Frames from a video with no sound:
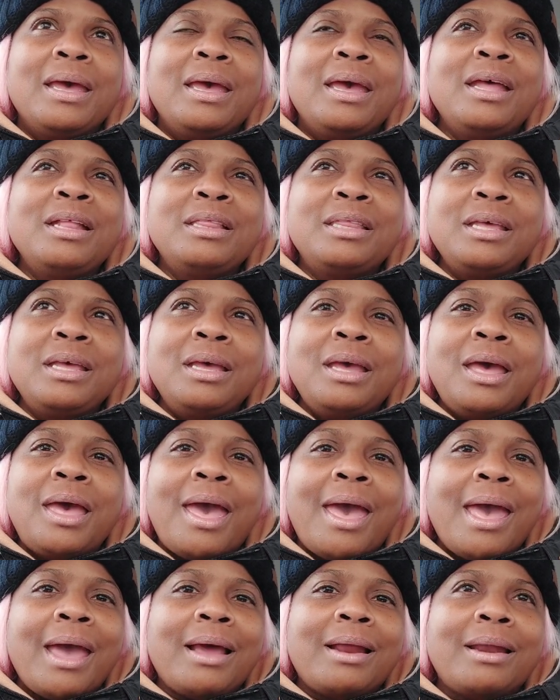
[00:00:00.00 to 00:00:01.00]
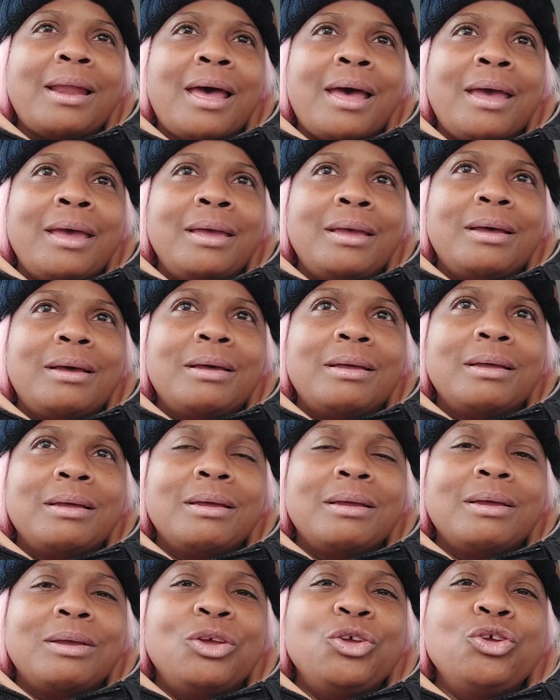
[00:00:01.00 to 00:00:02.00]
and then act like
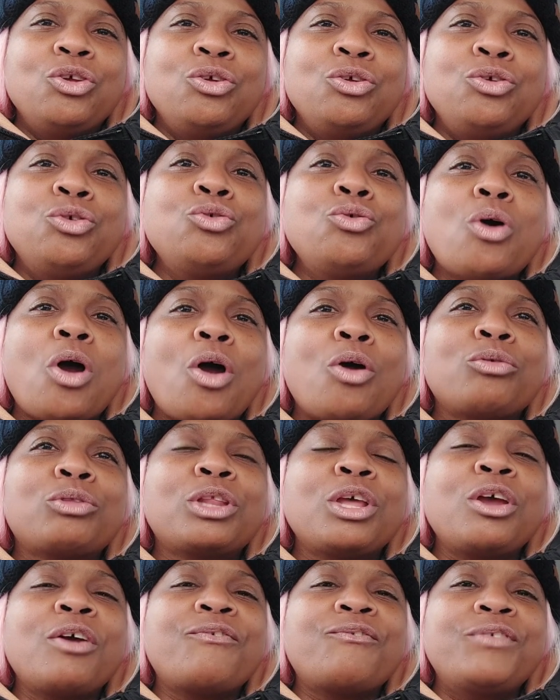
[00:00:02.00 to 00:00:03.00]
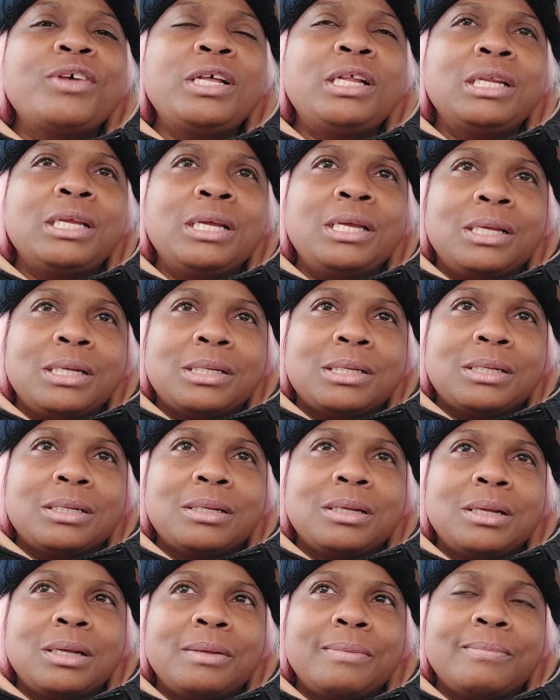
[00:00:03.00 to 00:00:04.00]
you hurt their feelings.
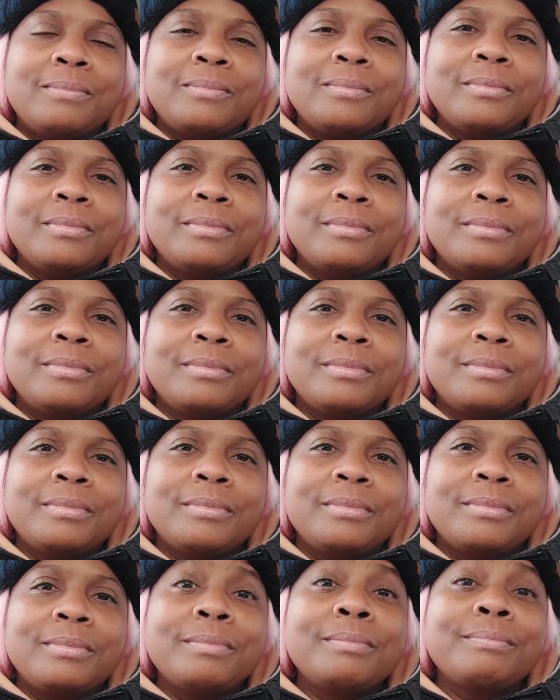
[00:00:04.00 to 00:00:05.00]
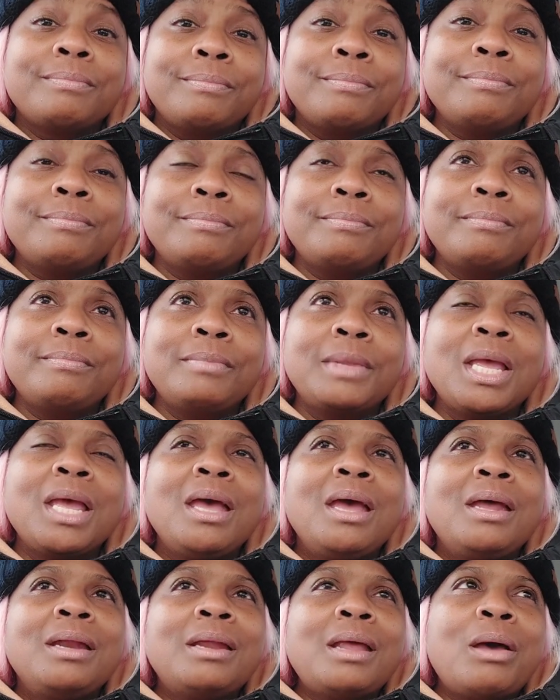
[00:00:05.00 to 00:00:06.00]

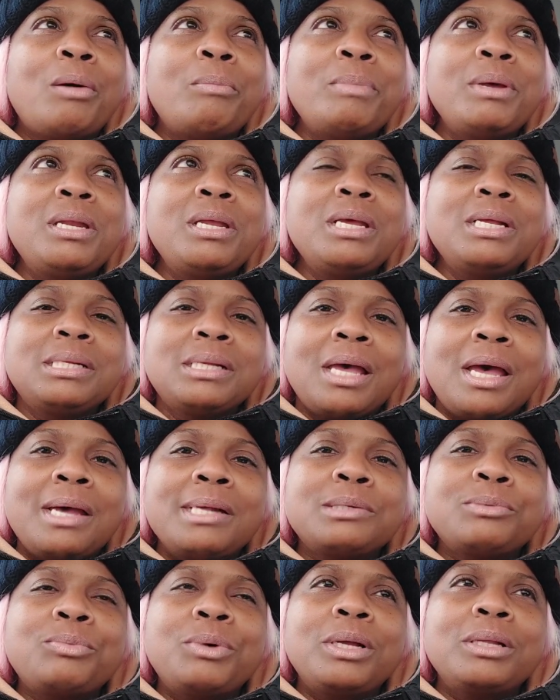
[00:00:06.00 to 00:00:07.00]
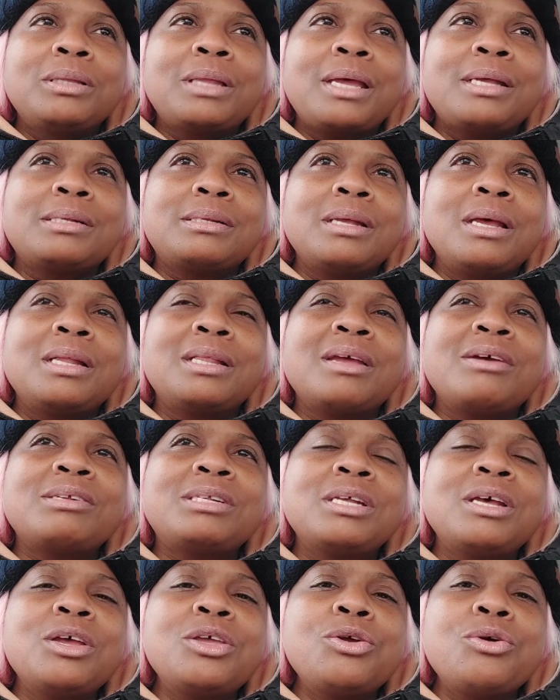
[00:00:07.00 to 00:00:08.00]
Mm-hmm. Now, many a times what they say, they're
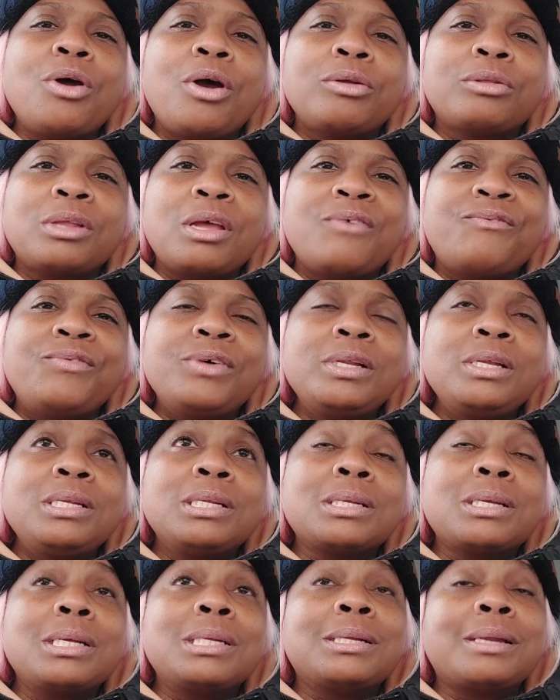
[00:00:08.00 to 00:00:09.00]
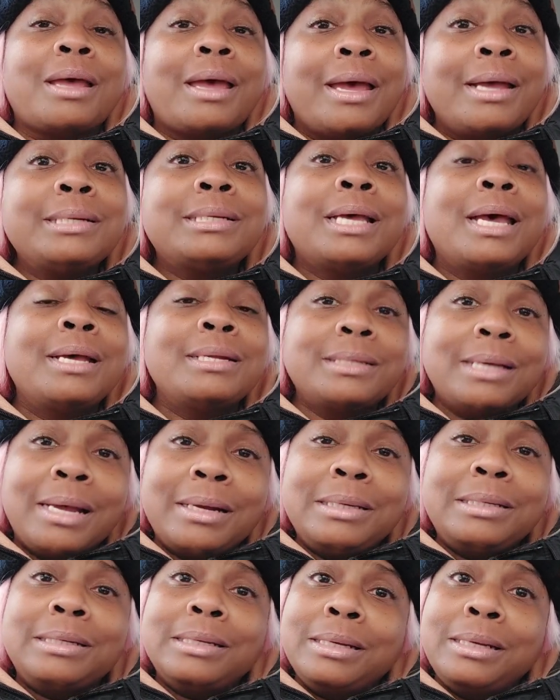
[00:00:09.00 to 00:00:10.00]
saying you hurt their feelings because nine times
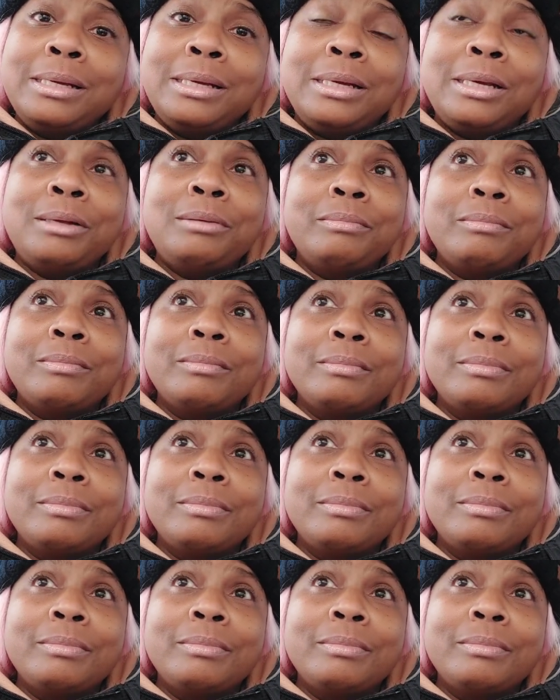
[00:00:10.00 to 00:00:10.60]
out of ten,